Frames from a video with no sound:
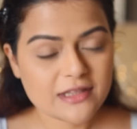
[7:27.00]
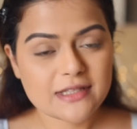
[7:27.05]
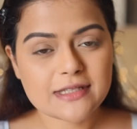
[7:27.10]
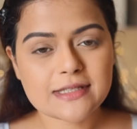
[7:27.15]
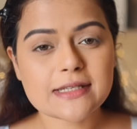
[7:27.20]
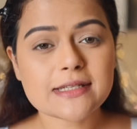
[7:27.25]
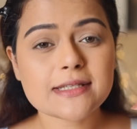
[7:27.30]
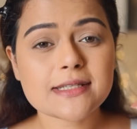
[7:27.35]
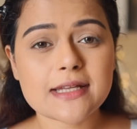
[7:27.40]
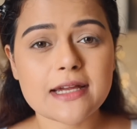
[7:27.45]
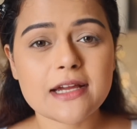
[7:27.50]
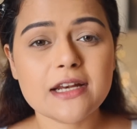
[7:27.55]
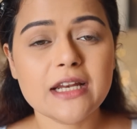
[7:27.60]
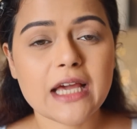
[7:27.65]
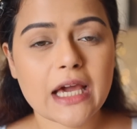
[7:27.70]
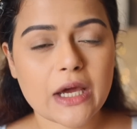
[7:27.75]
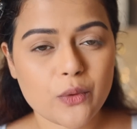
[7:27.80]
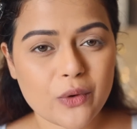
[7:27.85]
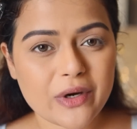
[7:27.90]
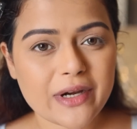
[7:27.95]
This is their
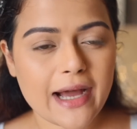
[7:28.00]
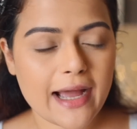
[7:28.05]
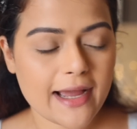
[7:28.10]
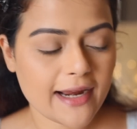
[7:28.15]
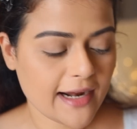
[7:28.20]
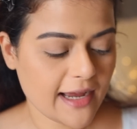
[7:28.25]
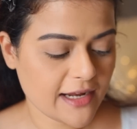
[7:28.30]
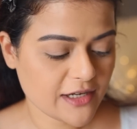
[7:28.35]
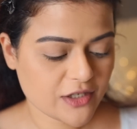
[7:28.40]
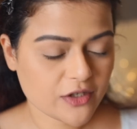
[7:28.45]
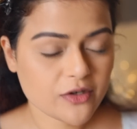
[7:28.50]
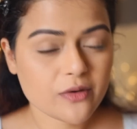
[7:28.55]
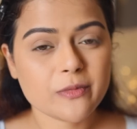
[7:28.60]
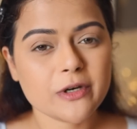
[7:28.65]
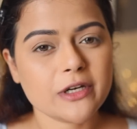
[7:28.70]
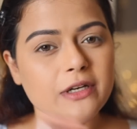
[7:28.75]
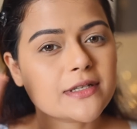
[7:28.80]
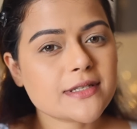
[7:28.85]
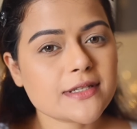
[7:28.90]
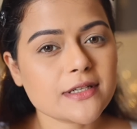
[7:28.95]
liquid highlighter,
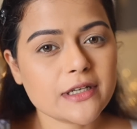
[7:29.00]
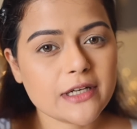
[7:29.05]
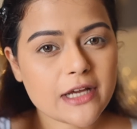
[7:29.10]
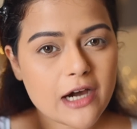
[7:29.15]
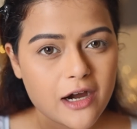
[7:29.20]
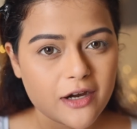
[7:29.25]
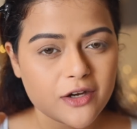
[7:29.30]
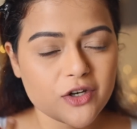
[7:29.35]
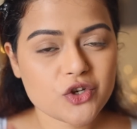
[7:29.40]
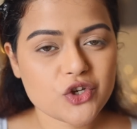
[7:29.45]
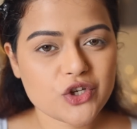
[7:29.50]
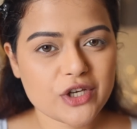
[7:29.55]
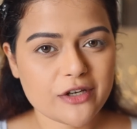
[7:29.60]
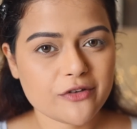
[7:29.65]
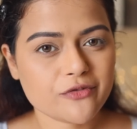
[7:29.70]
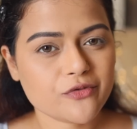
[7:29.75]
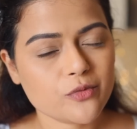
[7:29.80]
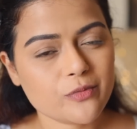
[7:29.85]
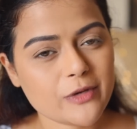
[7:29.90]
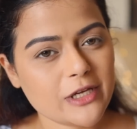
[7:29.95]
but it's a darker
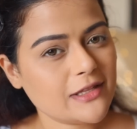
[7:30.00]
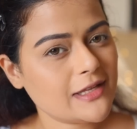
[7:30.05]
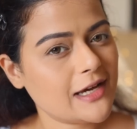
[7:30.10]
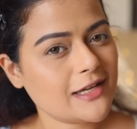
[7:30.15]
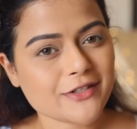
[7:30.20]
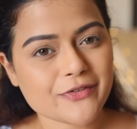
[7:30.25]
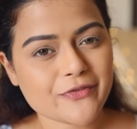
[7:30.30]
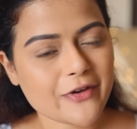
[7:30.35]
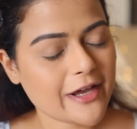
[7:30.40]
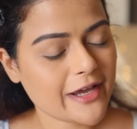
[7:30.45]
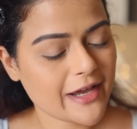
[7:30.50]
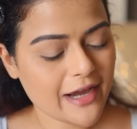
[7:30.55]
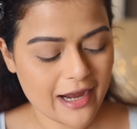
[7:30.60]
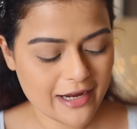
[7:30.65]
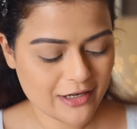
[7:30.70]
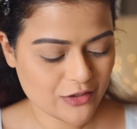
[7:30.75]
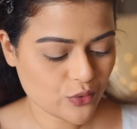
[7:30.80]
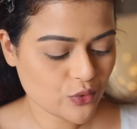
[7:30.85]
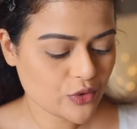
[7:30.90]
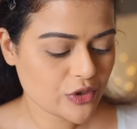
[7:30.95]
shade for me, that's why
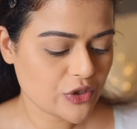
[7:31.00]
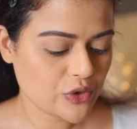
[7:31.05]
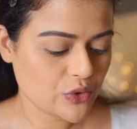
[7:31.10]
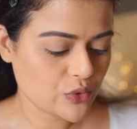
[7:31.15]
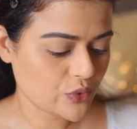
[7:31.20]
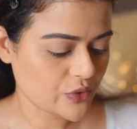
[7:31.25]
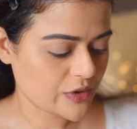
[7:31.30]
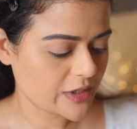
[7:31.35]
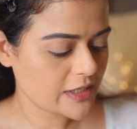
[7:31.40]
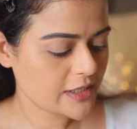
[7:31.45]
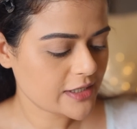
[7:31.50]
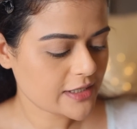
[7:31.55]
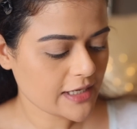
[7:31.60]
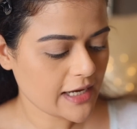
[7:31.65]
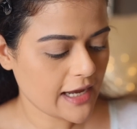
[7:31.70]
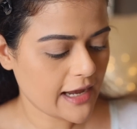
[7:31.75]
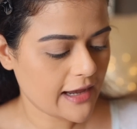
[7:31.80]
I don't use it.